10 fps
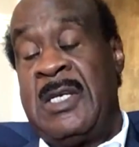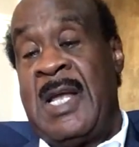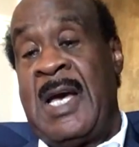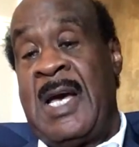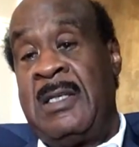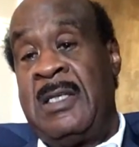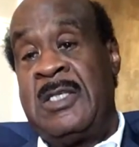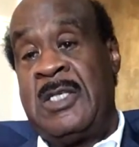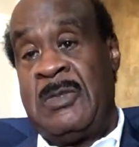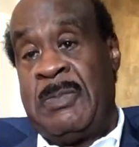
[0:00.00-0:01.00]
not
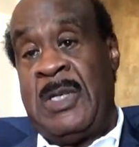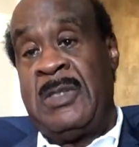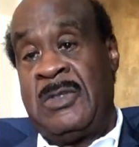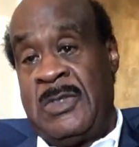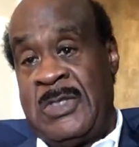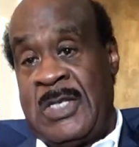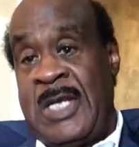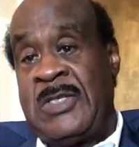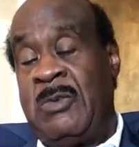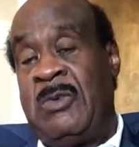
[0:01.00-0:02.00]
anticipate the
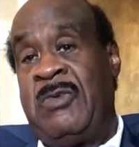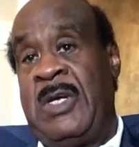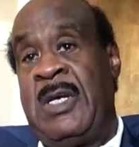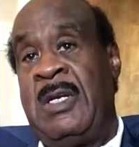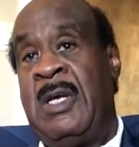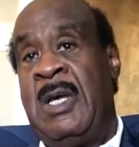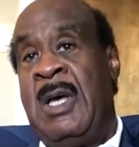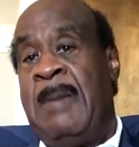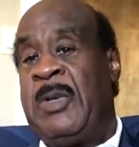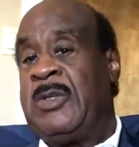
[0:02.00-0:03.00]
success that we've had.
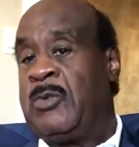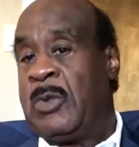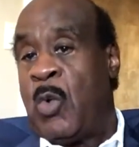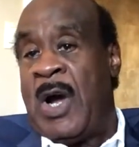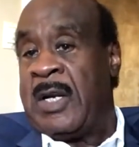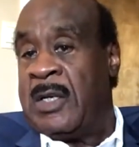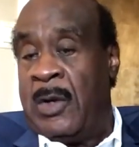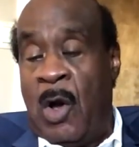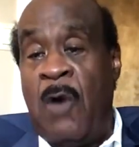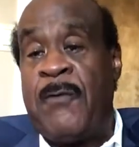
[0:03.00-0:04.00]
But it required an
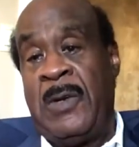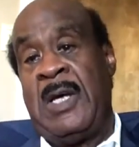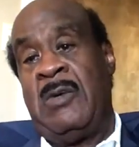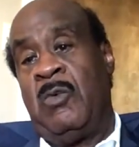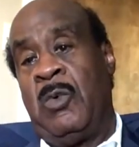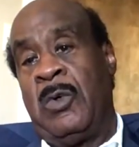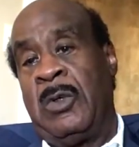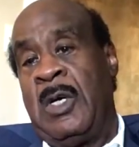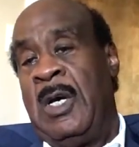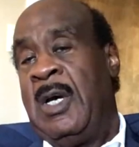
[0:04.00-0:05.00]
awful lot of work,
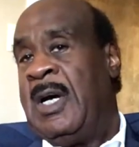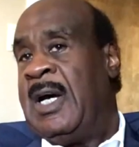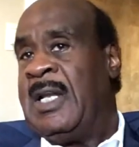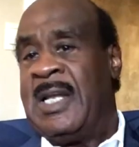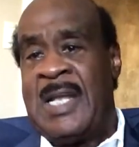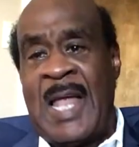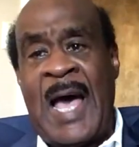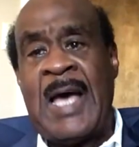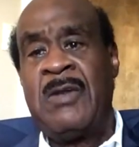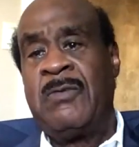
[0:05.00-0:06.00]
a
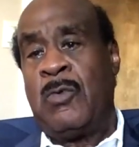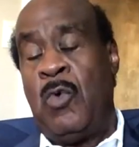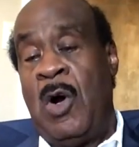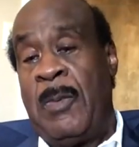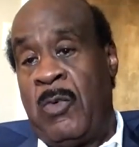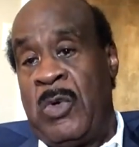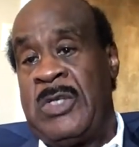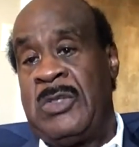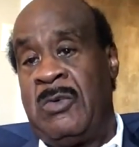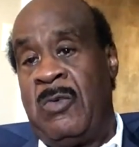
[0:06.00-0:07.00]
lot of
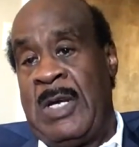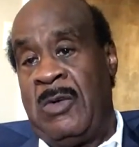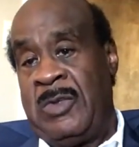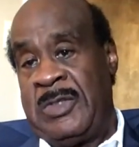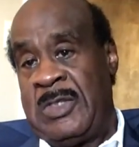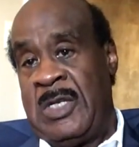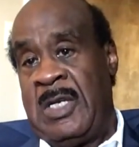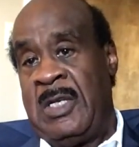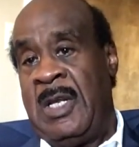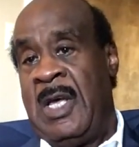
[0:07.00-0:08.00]
cooperation around the
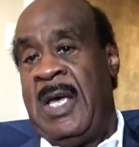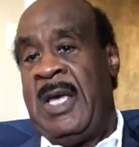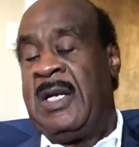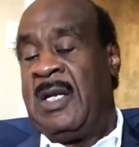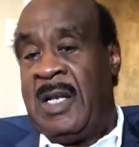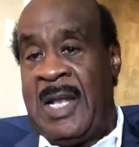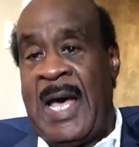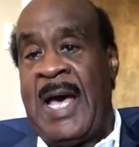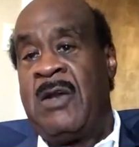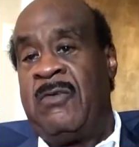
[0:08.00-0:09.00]
state, and a
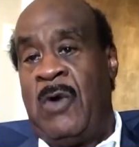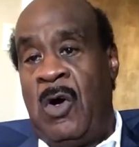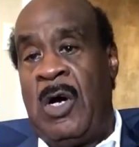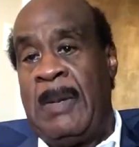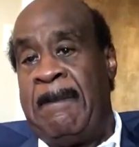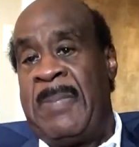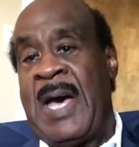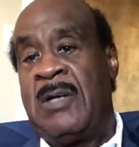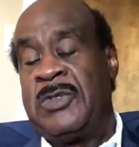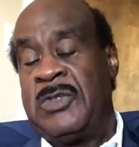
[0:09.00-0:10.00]
lot of hard
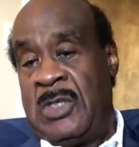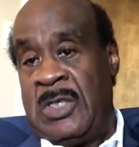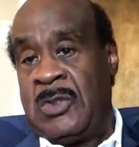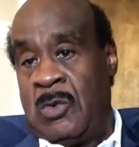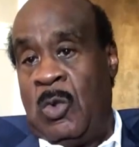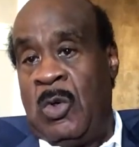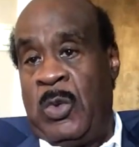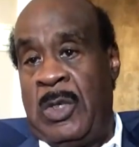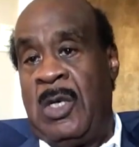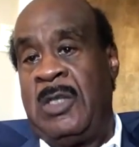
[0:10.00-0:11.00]
battles to get to where
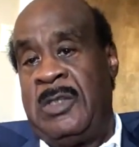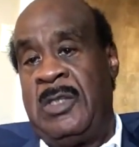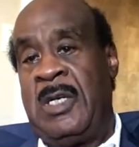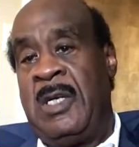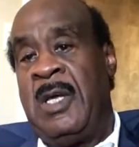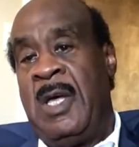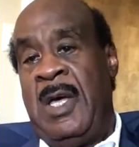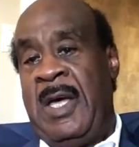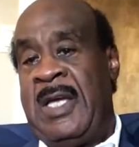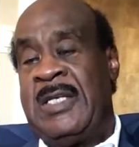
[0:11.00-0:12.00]
we are today.
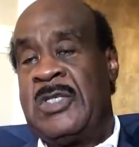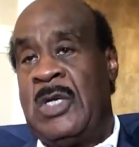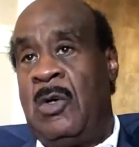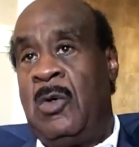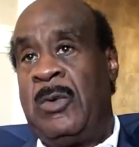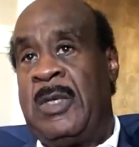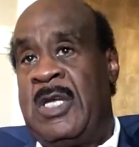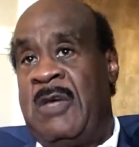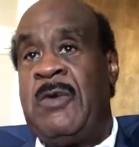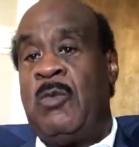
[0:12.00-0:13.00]
And so
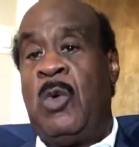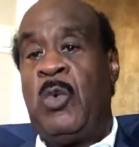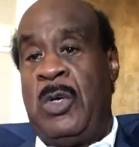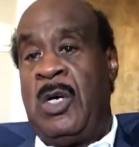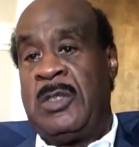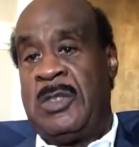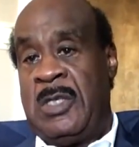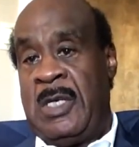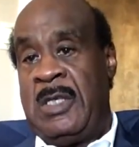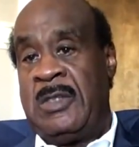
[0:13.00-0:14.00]
given where we are
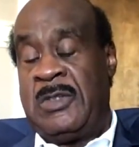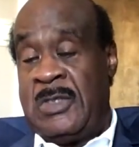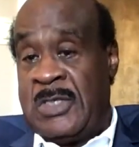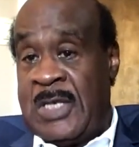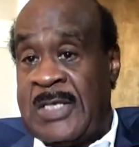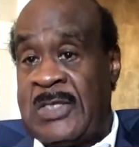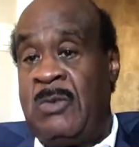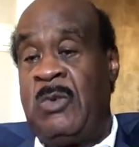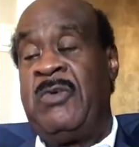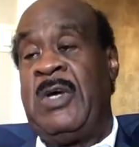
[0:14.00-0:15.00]
today, the success that
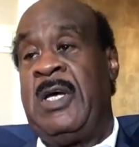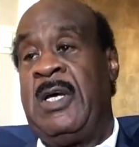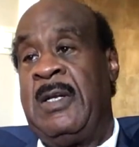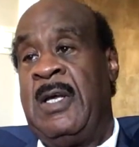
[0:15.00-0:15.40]
we've had,